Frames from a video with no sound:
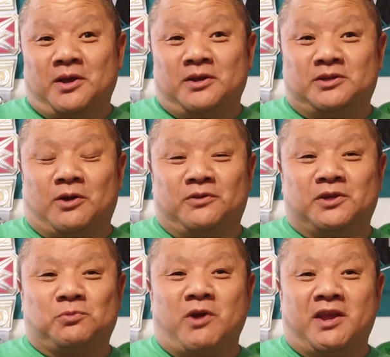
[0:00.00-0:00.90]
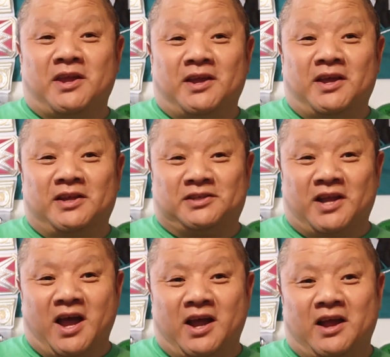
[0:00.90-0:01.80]
So this week is
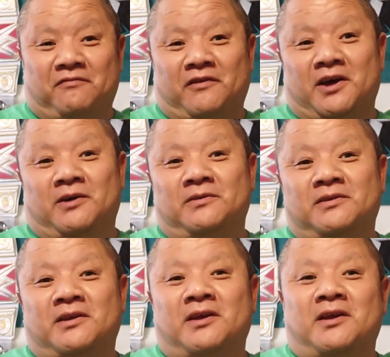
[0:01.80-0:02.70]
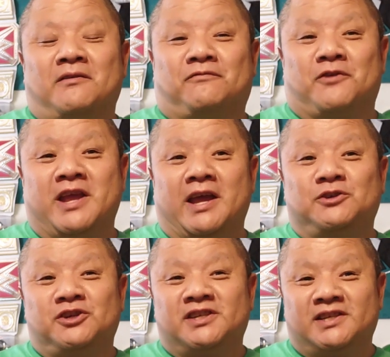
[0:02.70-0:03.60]
the NFL free
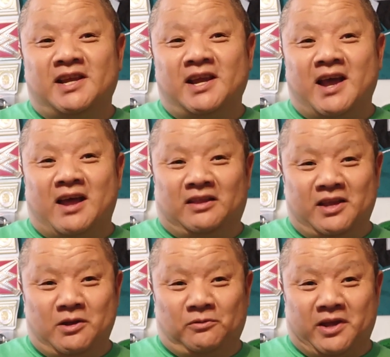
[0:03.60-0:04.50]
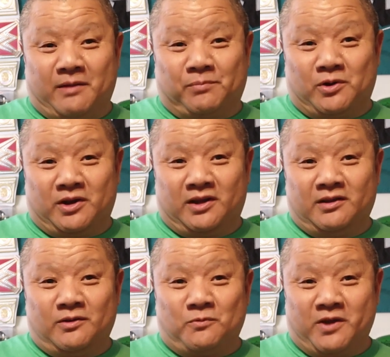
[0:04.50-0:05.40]
agency and legal tampering
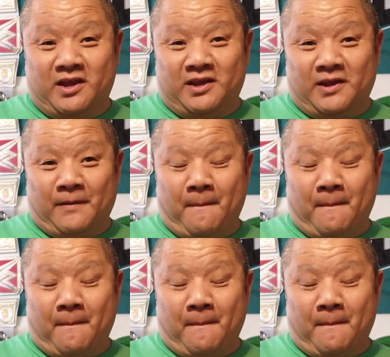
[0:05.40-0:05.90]
week.